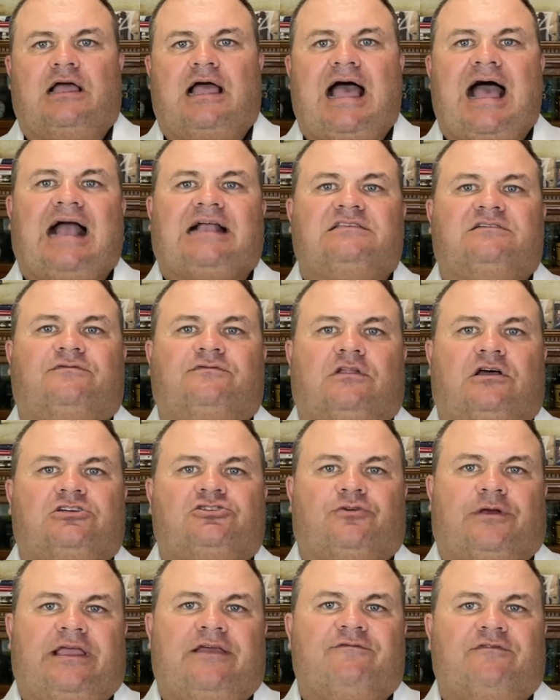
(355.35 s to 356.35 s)
active
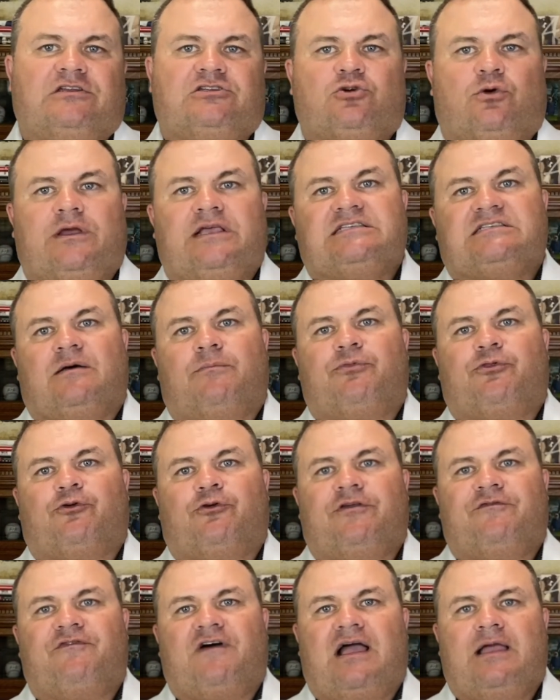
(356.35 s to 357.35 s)
luxury inventory is up
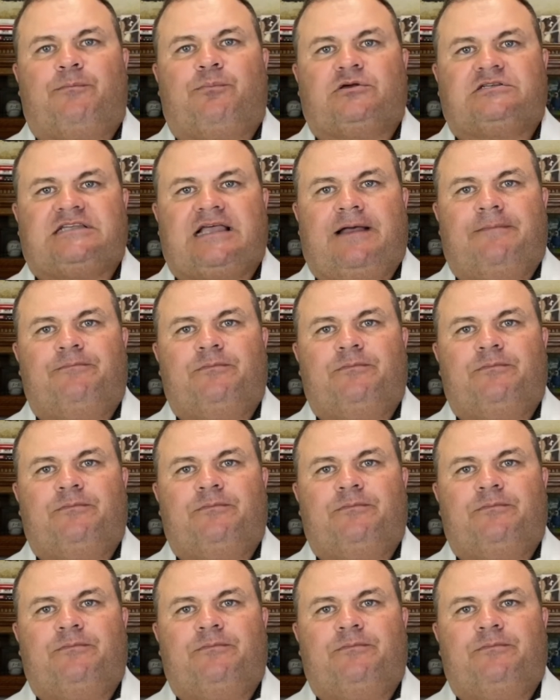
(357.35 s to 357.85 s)
35%.